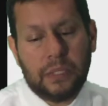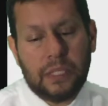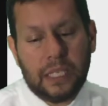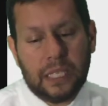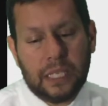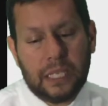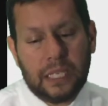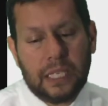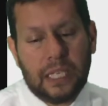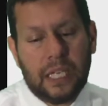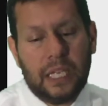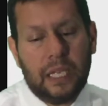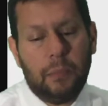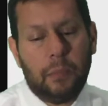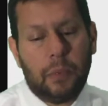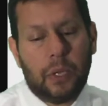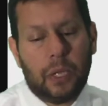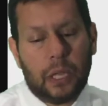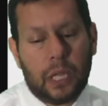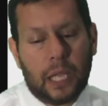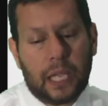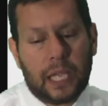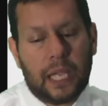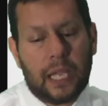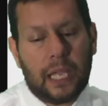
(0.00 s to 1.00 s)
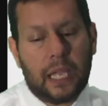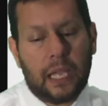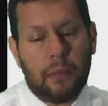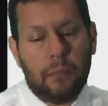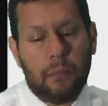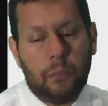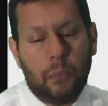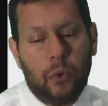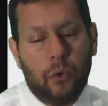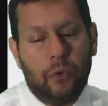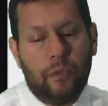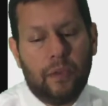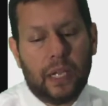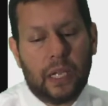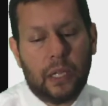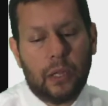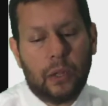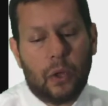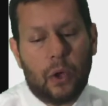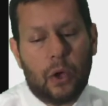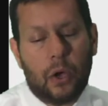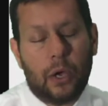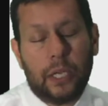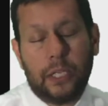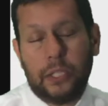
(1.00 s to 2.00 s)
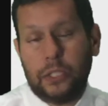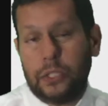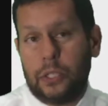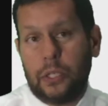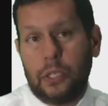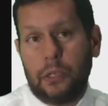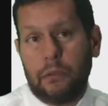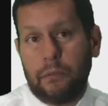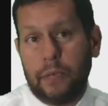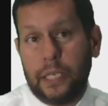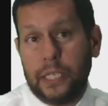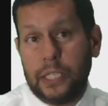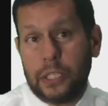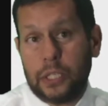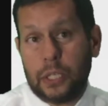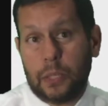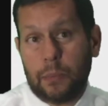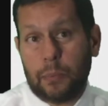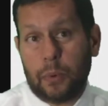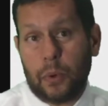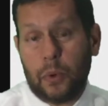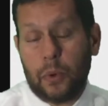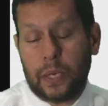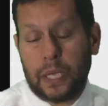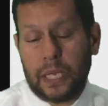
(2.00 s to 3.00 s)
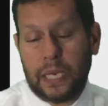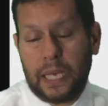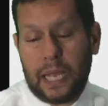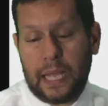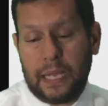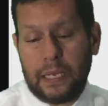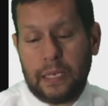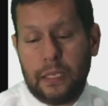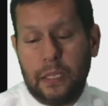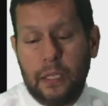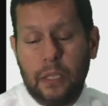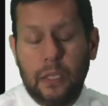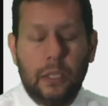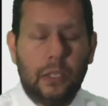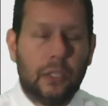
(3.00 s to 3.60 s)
did keep clicking and moving along until it reached the broken end.